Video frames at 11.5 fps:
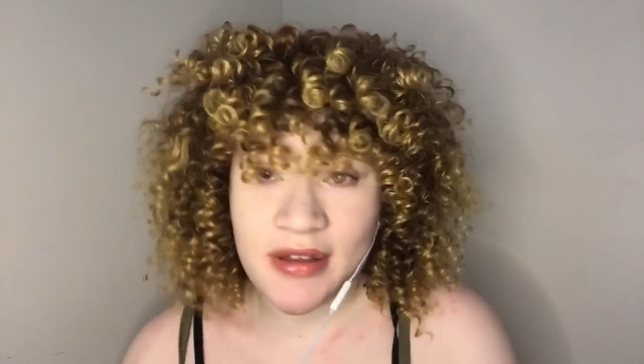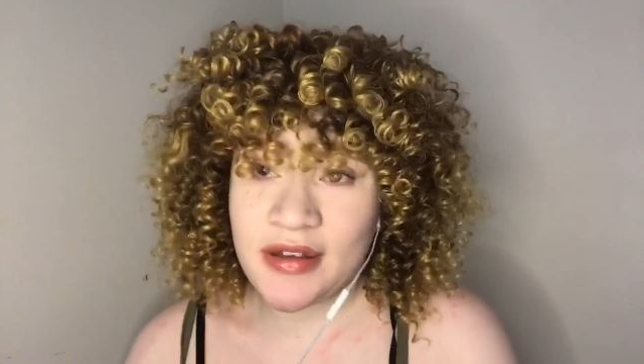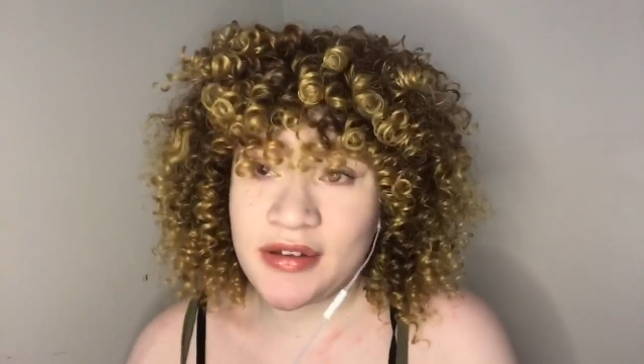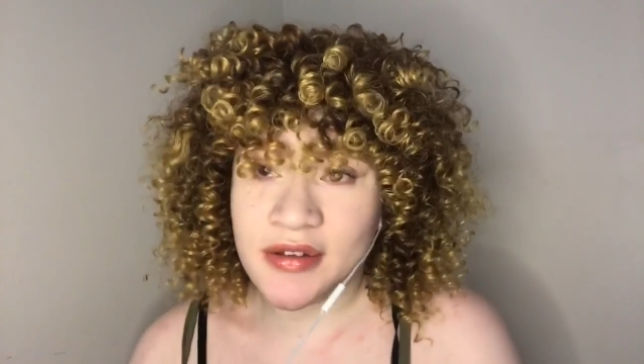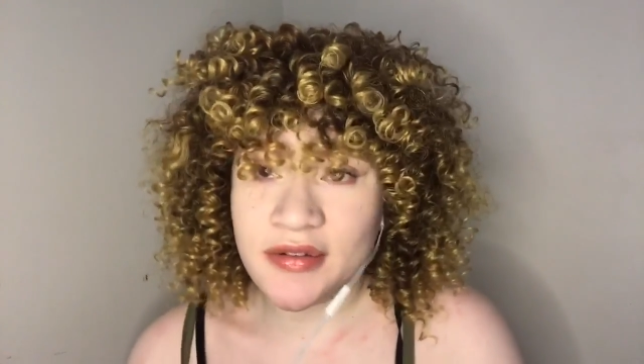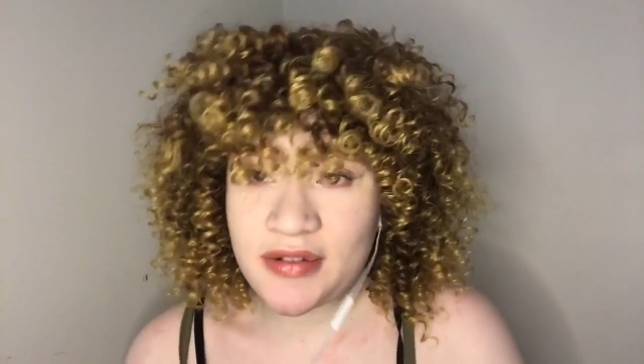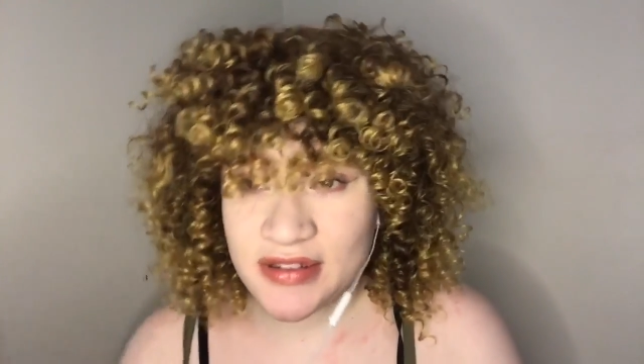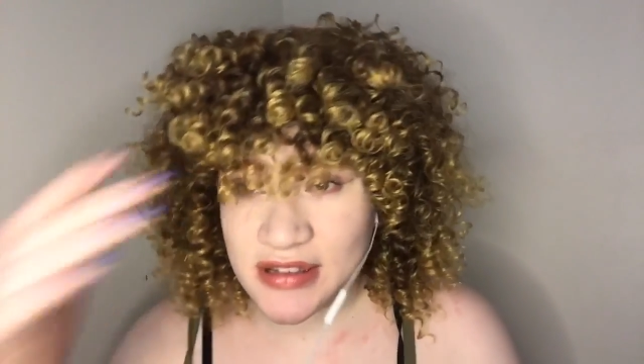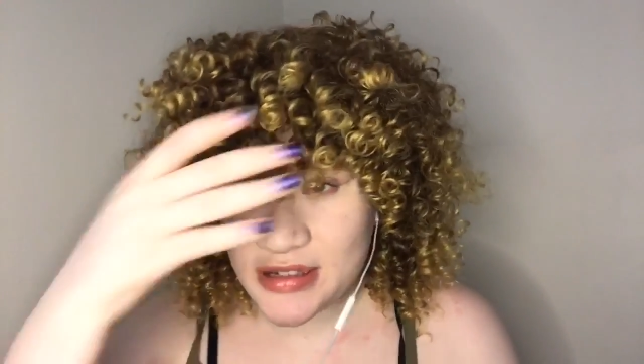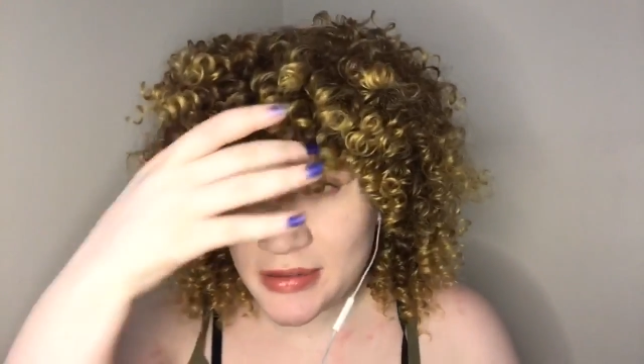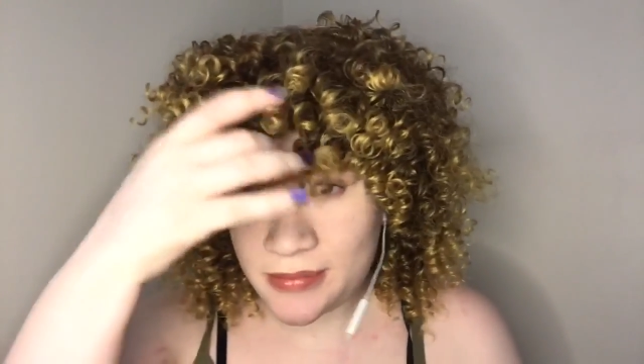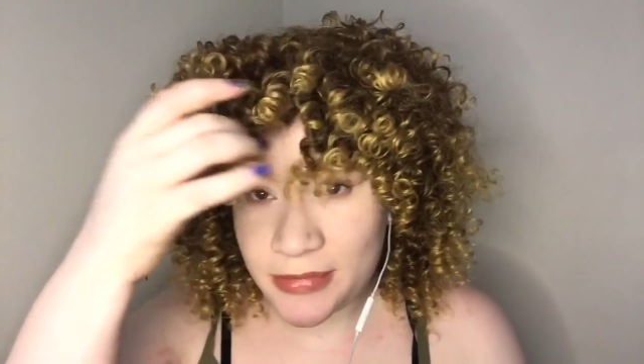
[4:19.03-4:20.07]
another
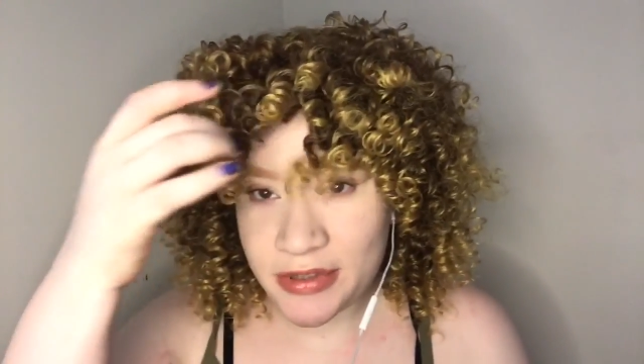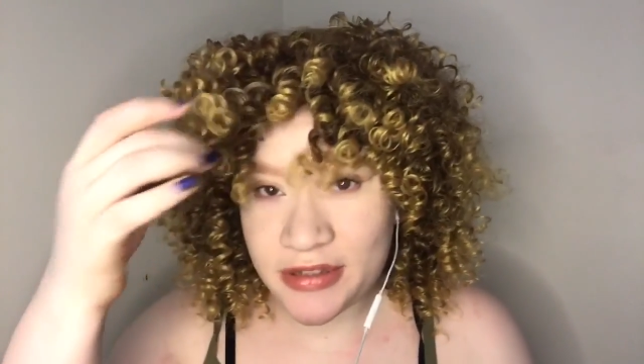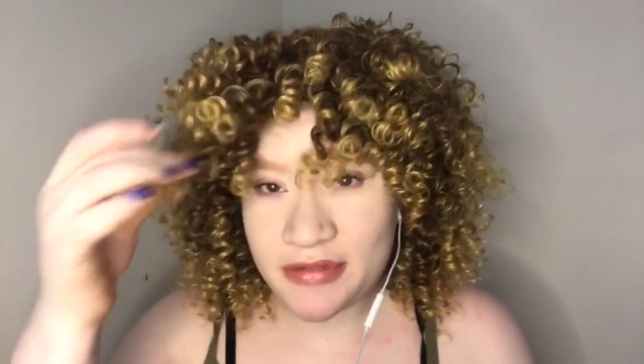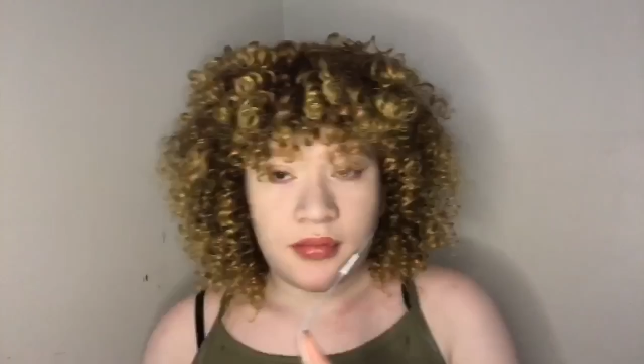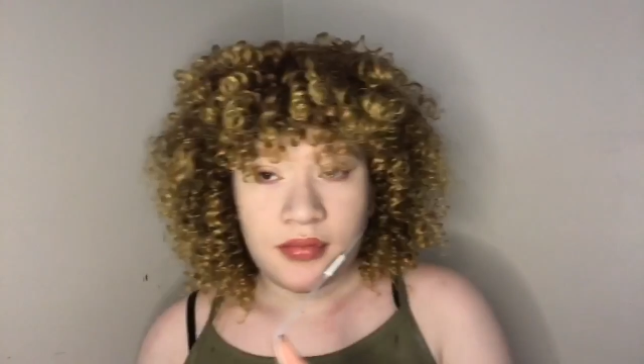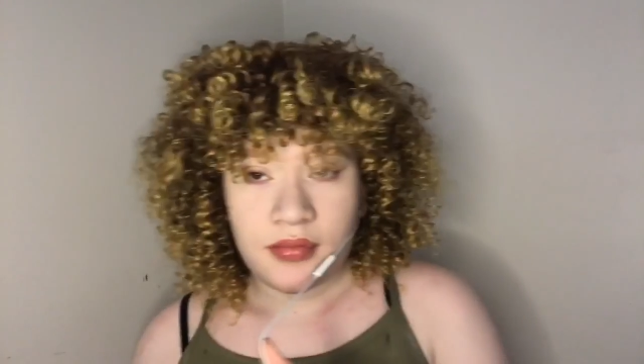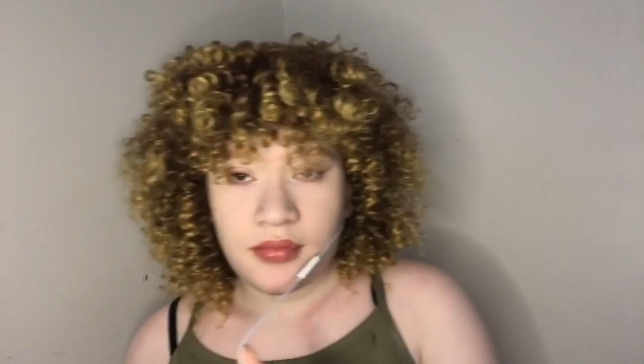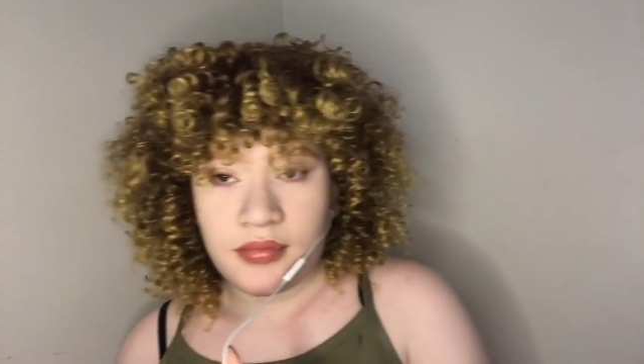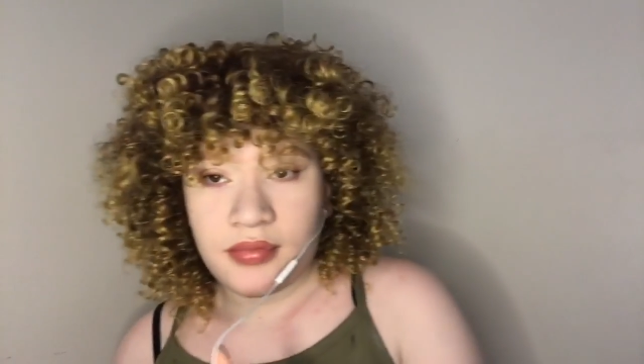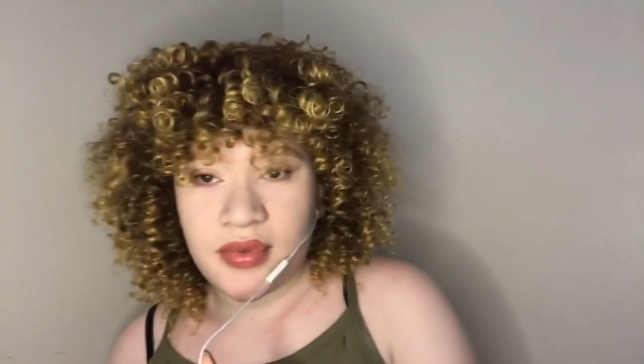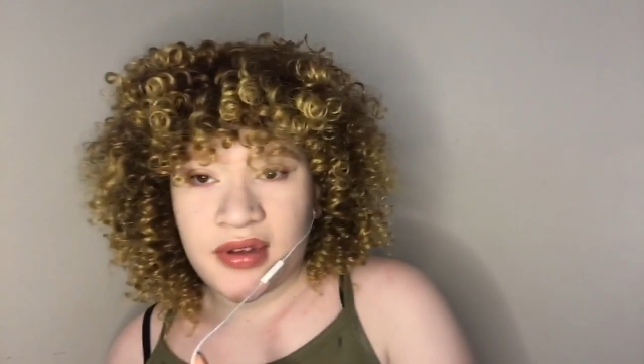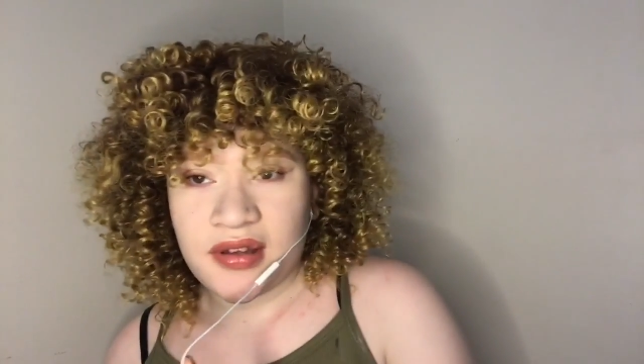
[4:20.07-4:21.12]
time. But